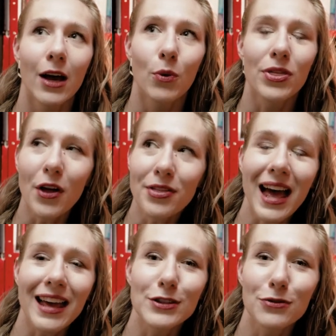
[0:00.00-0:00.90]
With all
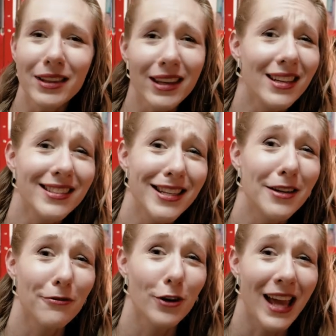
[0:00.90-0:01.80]
that, it's really easy
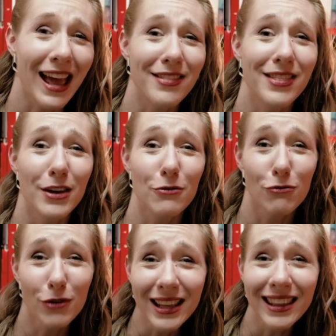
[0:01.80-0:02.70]
to forget that
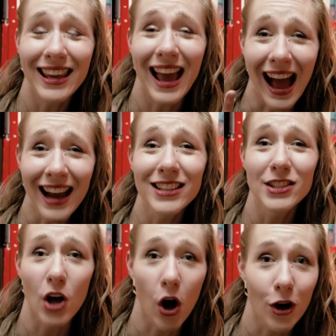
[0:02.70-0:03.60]
really, at
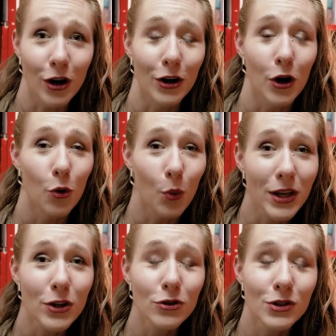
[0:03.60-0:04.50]
its heart,
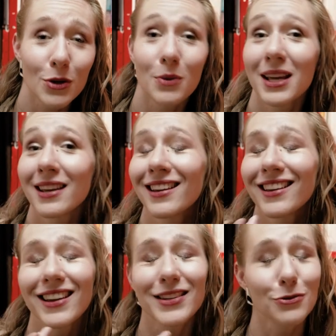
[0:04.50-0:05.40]
what you're doing
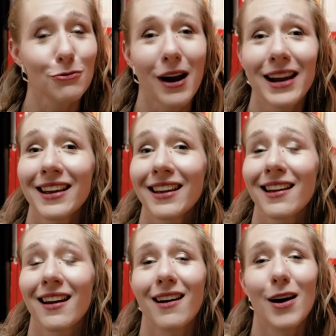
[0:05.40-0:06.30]
is
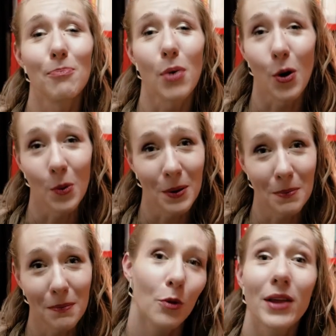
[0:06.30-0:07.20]
writing a
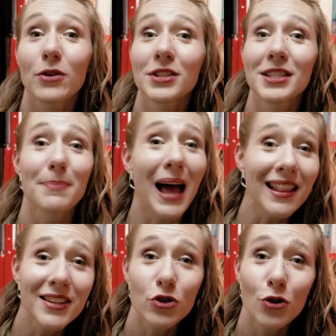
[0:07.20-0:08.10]
poem. Whether it's a
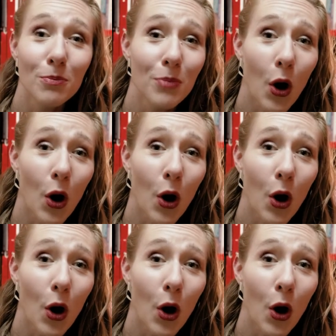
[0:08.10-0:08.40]
palindrome